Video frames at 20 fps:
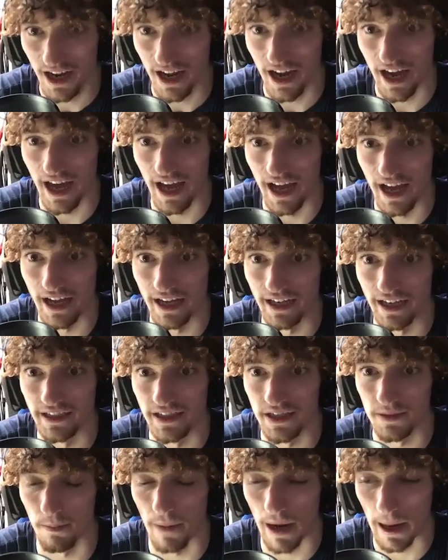
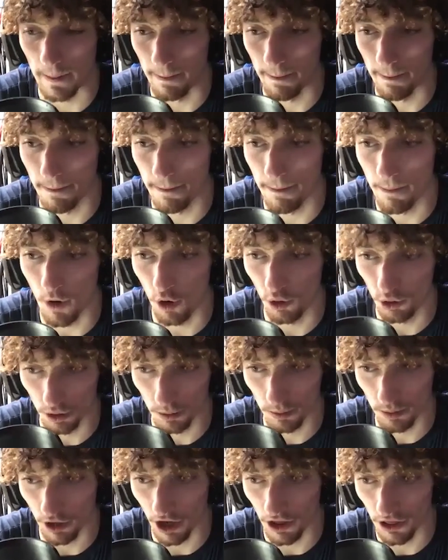and my older
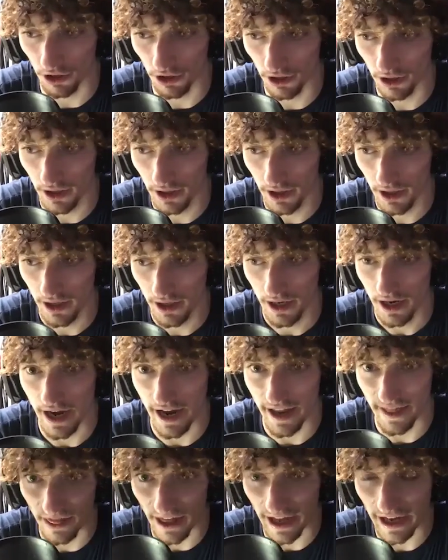brother,
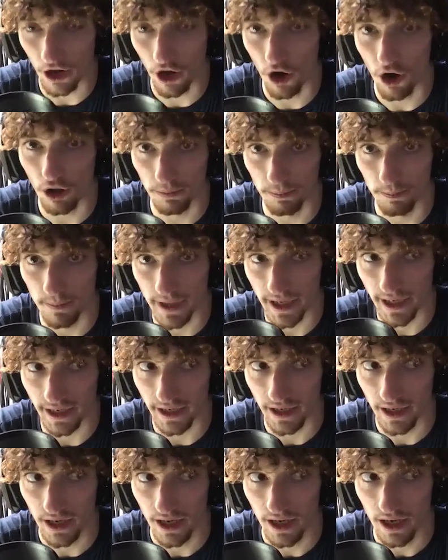and they called
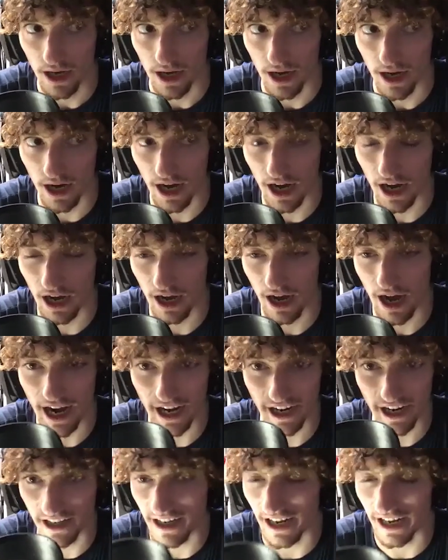me.
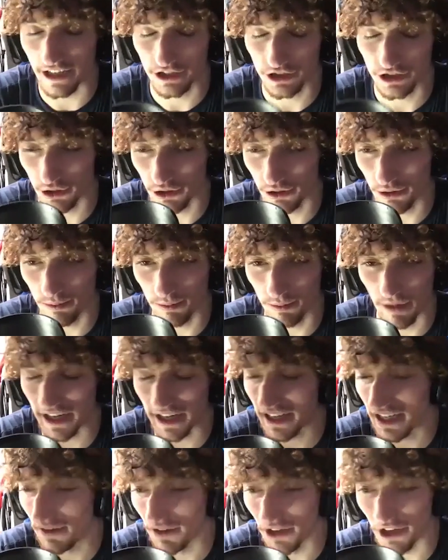I didn't answer. I
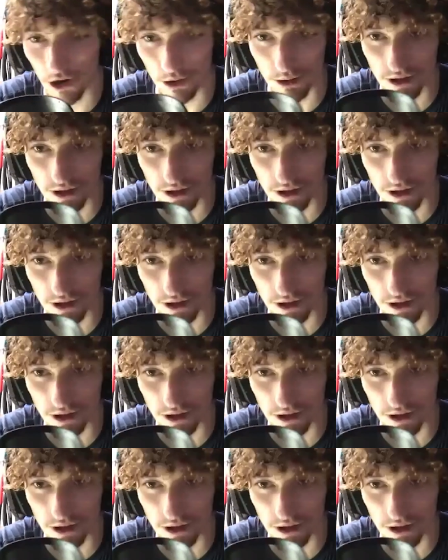didn't even know it